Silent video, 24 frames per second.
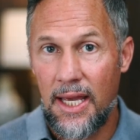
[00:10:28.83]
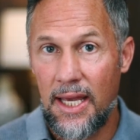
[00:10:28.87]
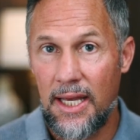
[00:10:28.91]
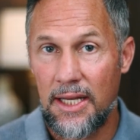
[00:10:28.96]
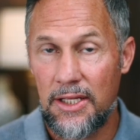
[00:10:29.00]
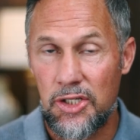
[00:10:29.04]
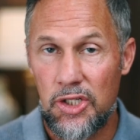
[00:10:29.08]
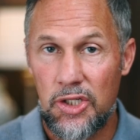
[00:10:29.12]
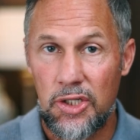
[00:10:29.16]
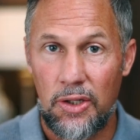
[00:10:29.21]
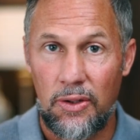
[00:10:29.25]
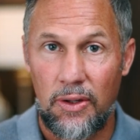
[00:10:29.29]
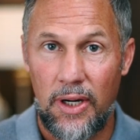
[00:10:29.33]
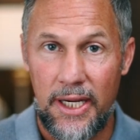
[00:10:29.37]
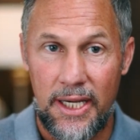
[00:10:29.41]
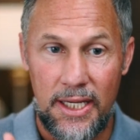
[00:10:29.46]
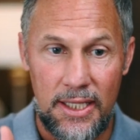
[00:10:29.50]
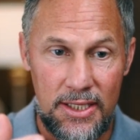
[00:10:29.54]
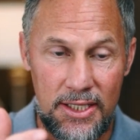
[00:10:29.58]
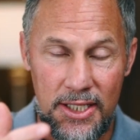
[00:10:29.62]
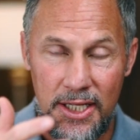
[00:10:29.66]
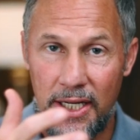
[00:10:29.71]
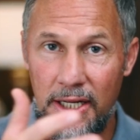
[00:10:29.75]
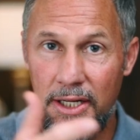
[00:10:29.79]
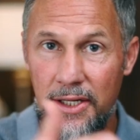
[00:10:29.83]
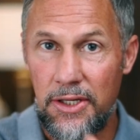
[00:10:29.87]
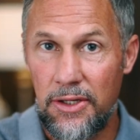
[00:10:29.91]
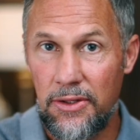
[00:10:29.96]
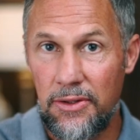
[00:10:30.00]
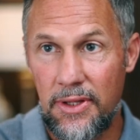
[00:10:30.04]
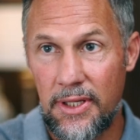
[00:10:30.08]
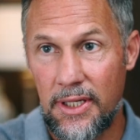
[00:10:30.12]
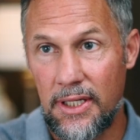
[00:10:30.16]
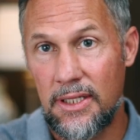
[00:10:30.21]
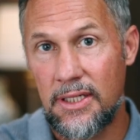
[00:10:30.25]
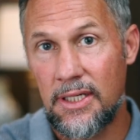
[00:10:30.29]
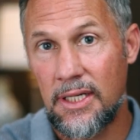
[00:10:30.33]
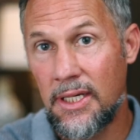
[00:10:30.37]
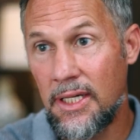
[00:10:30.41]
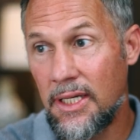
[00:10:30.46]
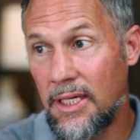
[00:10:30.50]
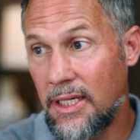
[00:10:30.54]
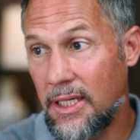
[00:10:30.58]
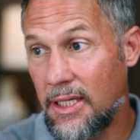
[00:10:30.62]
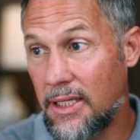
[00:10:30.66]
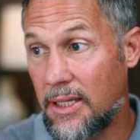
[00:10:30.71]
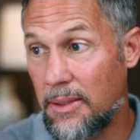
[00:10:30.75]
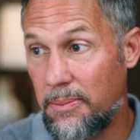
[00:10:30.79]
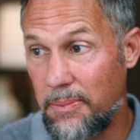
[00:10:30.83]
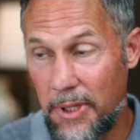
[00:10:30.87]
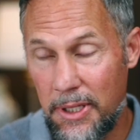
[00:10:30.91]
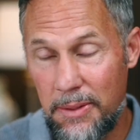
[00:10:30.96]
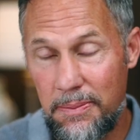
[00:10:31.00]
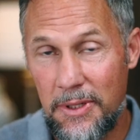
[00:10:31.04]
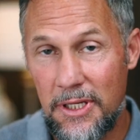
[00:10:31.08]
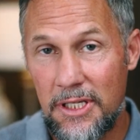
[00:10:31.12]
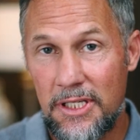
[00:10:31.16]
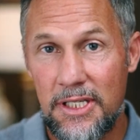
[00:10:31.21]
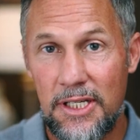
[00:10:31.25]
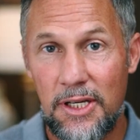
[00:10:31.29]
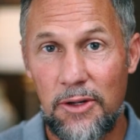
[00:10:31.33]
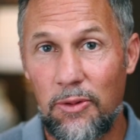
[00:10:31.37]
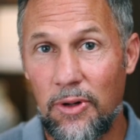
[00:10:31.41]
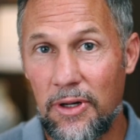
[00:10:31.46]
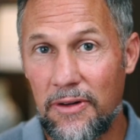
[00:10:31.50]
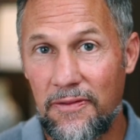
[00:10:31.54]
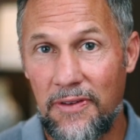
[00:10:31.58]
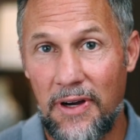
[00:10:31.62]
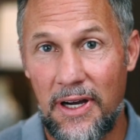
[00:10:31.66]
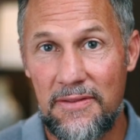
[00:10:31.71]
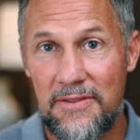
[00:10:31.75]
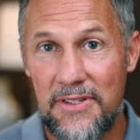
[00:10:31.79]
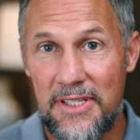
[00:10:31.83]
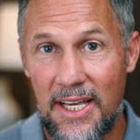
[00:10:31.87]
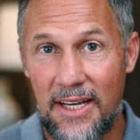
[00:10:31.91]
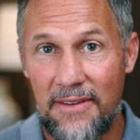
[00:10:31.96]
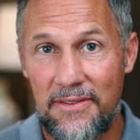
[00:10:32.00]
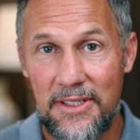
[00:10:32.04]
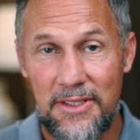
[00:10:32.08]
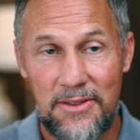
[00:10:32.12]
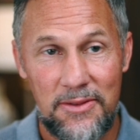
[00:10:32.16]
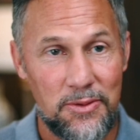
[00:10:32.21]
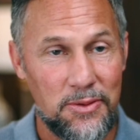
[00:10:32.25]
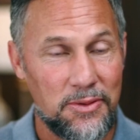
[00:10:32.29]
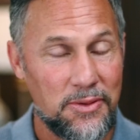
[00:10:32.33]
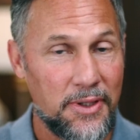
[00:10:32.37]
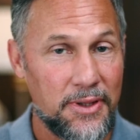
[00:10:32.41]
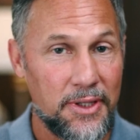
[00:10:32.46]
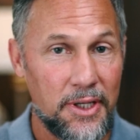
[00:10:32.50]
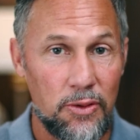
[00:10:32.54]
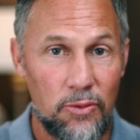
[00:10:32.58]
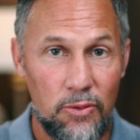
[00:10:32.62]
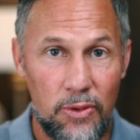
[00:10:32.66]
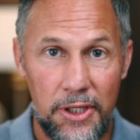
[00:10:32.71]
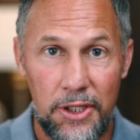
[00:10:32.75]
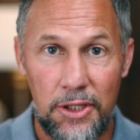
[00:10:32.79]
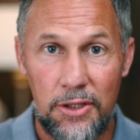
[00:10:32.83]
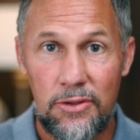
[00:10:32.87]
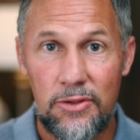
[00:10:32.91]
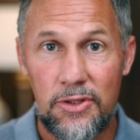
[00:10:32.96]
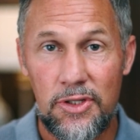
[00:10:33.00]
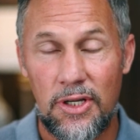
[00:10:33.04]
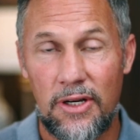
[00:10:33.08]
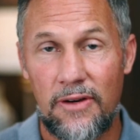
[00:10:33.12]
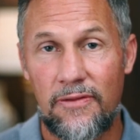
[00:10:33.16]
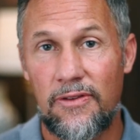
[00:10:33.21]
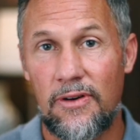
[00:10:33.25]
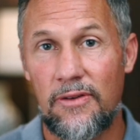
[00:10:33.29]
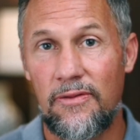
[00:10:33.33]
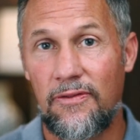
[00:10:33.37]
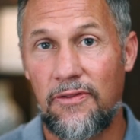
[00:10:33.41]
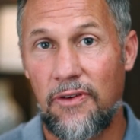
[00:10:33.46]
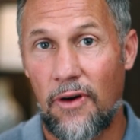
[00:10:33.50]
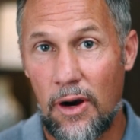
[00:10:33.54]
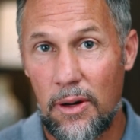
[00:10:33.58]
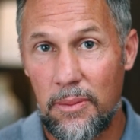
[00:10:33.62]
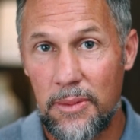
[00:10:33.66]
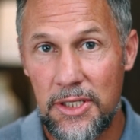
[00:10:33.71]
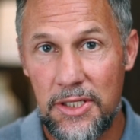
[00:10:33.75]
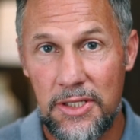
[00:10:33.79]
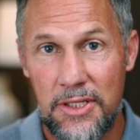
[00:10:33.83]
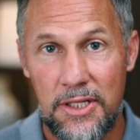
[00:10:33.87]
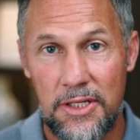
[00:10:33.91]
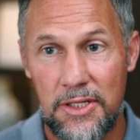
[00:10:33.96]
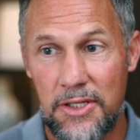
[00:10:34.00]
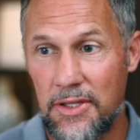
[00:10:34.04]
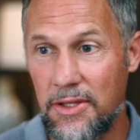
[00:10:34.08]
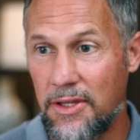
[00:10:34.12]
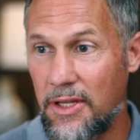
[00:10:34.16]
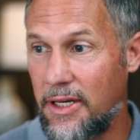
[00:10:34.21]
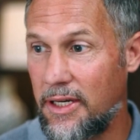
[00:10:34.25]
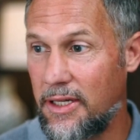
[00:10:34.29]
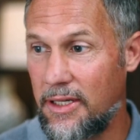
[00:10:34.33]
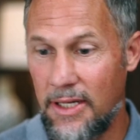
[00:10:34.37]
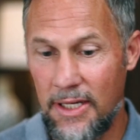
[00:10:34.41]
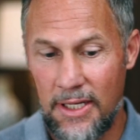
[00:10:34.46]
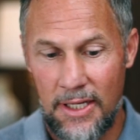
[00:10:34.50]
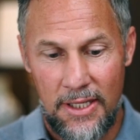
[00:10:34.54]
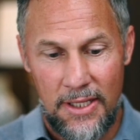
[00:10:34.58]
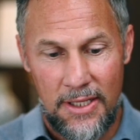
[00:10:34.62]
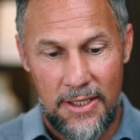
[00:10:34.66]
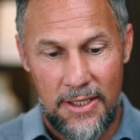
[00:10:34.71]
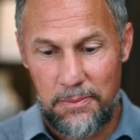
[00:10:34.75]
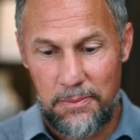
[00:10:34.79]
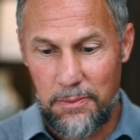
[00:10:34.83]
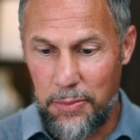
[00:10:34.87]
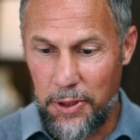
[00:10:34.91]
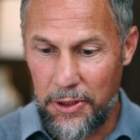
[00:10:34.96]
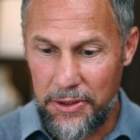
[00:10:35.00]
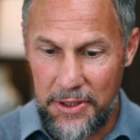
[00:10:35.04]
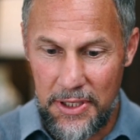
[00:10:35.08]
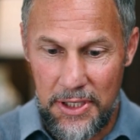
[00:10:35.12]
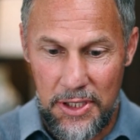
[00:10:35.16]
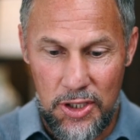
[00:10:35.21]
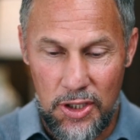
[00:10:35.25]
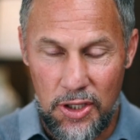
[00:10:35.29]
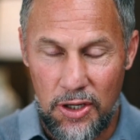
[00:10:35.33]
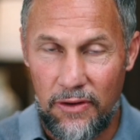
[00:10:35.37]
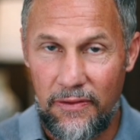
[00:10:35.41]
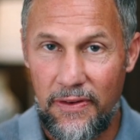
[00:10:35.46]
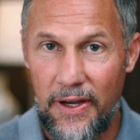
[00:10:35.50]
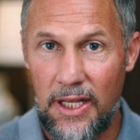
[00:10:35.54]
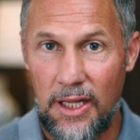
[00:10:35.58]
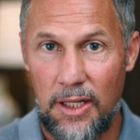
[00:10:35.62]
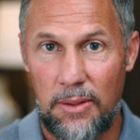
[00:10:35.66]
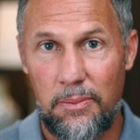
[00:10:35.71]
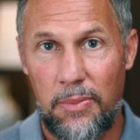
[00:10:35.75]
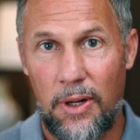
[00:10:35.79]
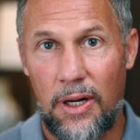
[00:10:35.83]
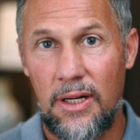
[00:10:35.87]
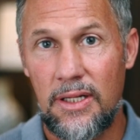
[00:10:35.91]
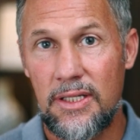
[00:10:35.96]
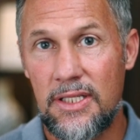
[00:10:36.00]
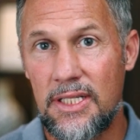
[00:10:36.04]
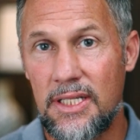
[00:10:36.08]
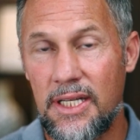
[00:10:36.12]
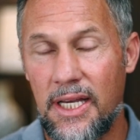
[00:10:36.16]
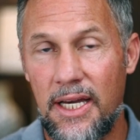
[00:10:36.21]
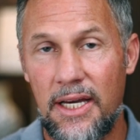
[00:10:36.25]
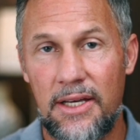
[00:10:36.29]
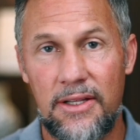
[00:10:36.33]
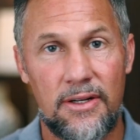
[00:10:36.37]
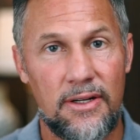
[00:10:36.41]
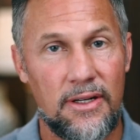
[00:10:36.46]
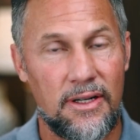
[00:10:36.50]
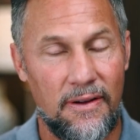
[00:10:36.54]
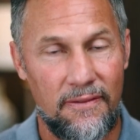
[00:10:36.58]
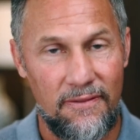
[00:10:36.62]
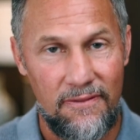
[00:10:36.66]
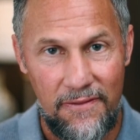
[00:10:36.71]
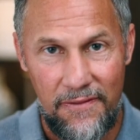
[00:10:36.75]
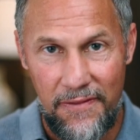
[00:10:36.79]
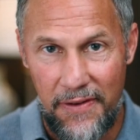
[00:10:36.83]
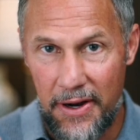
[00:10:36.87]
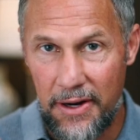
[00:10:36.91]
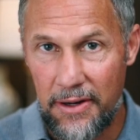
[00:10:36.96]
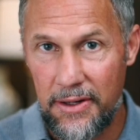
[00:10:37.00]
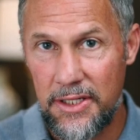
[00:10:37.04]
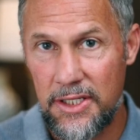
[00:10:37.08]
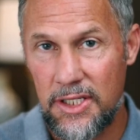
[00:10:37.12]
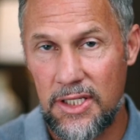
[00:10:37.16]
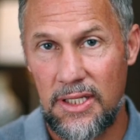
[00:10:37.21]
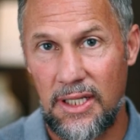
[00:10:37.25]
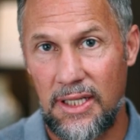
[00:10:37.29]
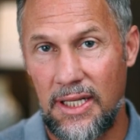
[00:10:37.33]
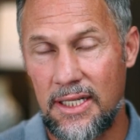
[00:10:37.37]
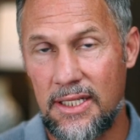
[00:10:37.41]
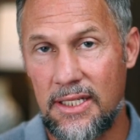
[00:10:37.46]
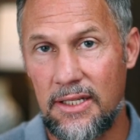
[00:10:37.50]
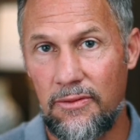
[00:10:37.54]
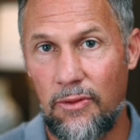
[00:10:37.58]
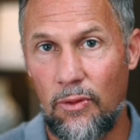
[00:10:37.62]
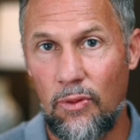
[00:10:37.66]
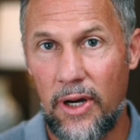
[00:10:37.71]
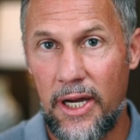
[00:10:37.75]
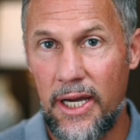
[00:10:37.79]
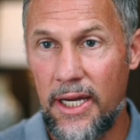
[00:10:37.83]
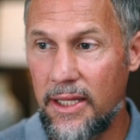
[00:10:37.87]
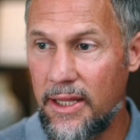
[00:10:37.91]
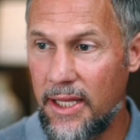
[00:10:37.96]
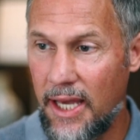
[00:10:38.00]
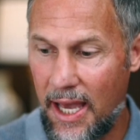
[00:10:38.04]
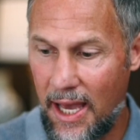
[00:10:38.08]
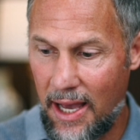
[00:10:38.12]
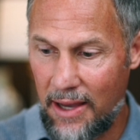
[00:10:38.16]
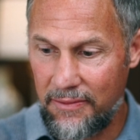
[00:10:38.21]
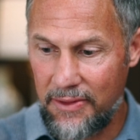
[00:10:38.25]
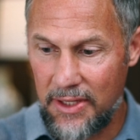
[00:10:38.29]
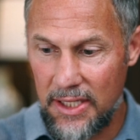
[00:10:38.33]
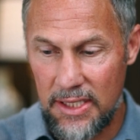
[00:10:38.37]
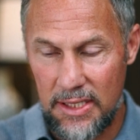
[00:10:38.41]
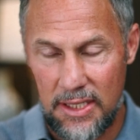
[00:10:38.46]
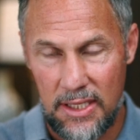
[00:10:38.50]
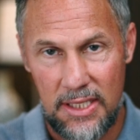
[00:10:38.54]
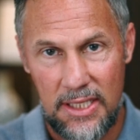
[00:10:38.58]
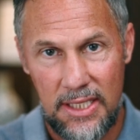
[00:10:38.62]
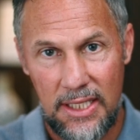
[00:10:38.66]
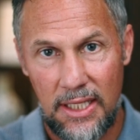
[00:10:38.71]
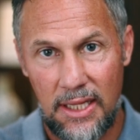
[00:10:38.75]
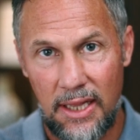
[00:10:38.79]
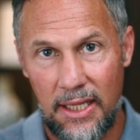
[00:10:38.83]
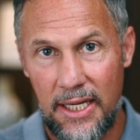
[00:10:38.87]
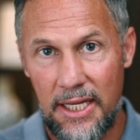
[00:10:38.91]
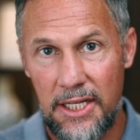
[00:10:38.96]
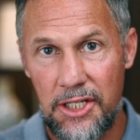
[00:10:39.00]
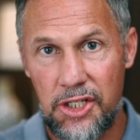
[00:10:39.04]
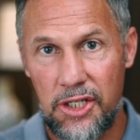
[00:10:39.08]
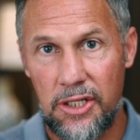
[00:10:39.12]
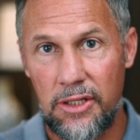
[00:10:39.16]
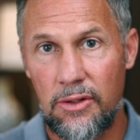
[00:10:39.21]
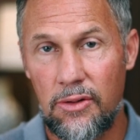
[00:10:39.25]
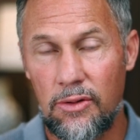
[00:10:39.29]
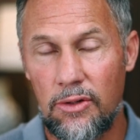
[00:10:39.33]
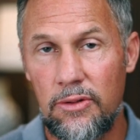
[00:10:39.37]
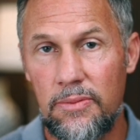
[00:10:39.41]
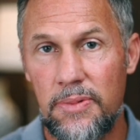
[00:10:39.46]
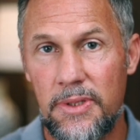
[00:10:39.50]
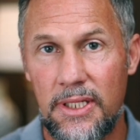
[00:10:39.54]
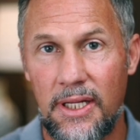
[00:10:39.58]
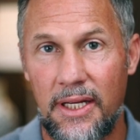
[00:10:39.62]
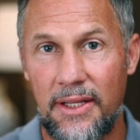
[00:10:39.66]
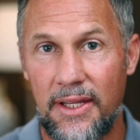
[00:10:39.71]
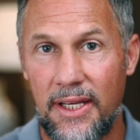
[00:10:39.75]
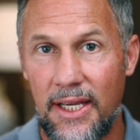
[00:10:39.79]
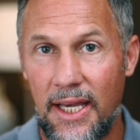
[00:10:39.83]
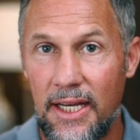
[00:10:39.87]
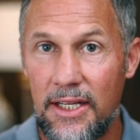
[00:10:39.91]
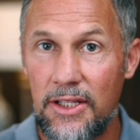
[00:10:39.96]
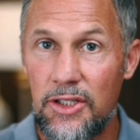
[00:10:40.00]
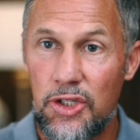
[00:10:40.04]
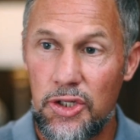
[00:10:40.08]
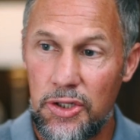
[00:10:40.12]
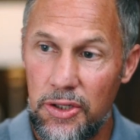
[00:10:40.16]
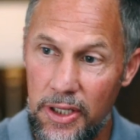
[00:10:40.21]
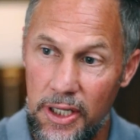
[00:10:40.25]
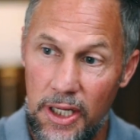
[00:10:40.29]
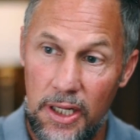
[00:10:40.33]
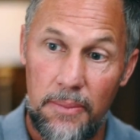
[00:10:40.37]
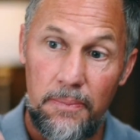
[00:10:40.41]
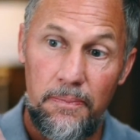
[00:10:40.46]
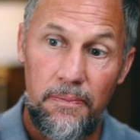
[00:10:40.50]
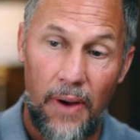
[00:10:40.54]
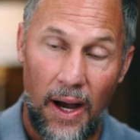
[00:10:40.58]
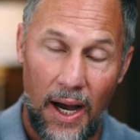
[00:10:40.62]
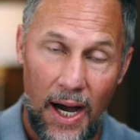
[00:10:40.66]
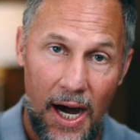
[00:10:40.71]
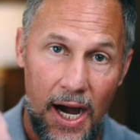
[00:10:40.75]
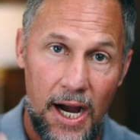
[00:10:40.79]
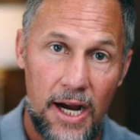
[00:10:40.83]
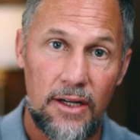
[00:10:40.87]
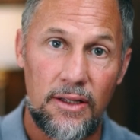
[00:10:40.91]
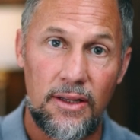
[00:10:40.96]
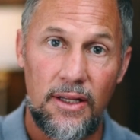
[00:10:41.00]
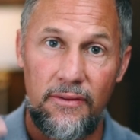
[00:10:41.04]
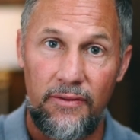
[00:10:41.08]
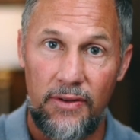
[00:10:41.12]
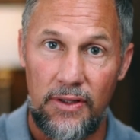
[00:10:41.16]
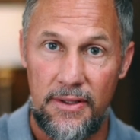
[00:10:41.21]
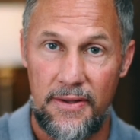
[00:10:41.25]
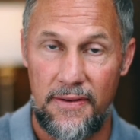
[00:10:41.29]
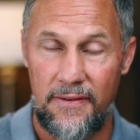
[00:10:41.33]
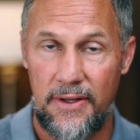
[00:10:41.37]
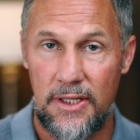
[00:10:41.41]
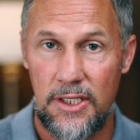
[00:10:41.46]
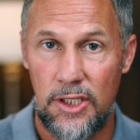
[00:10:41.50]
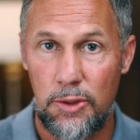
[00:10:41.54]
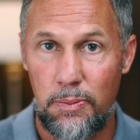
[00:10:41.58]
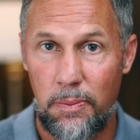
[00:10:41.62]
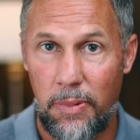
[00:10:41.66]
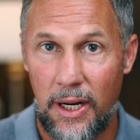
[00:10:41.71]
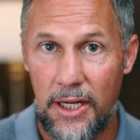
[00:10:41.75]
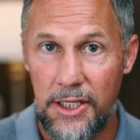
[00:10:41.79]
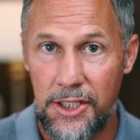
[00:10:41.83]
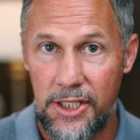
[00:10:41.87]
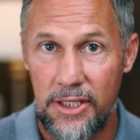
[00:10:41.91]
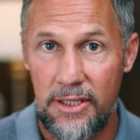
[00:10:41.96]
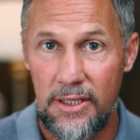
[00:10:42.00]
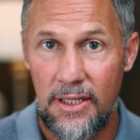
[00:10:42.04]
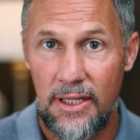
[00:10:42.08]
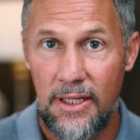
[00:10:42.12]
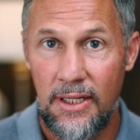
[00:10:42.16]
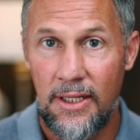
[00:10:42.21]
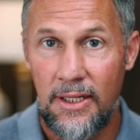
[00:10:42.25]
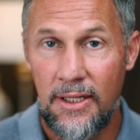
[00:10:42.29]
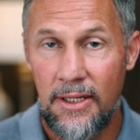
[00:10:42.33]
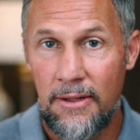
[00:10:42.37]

And so I can tell you that the B P C one fifty-seven that we use are from pharmacists that put these covalent bonds together in a very selective way. They have these acetylation groups on the end, so you get a higher level of expression.